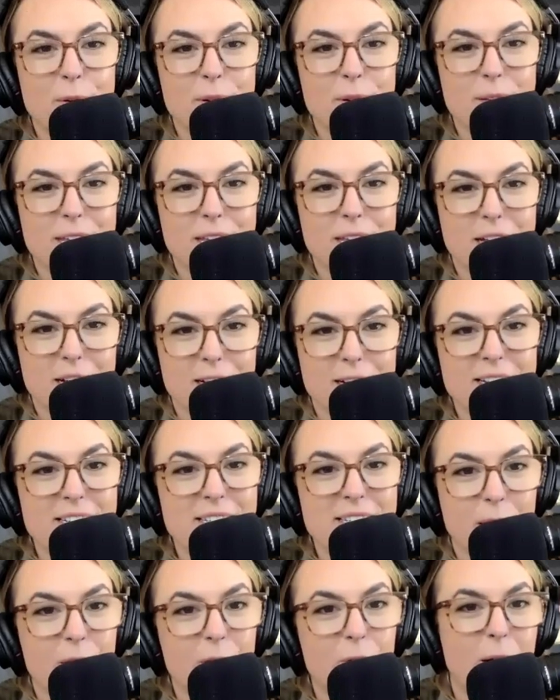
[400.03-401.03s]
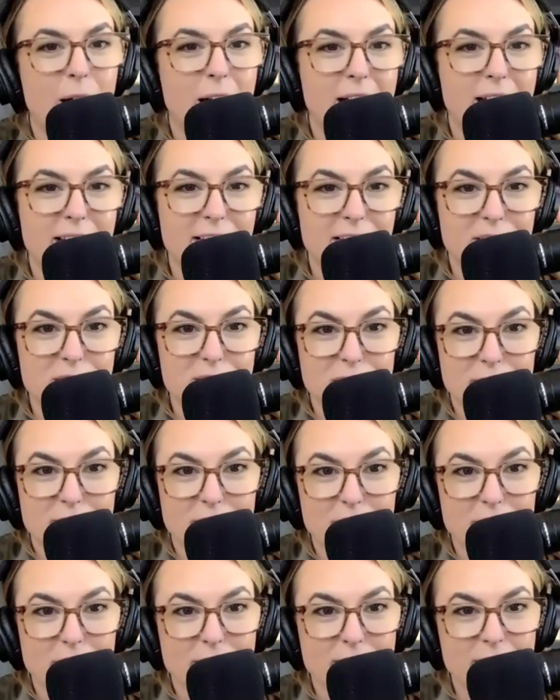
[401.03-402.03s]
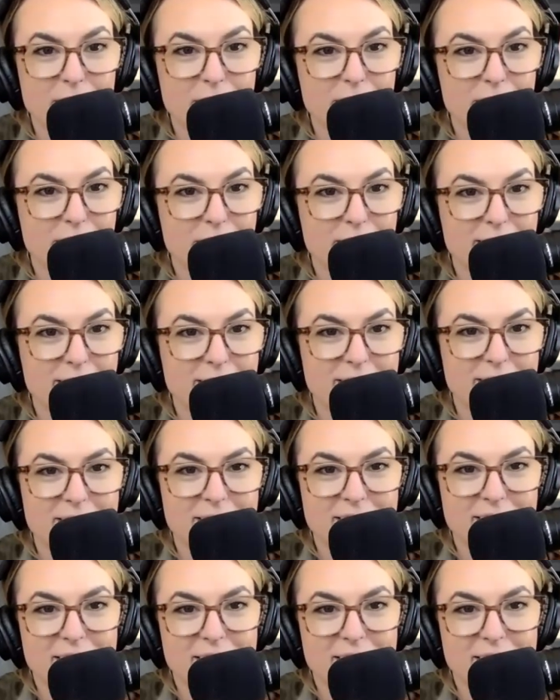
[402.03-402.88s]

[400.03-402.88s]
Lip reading: curious about why you're doing what you're doing?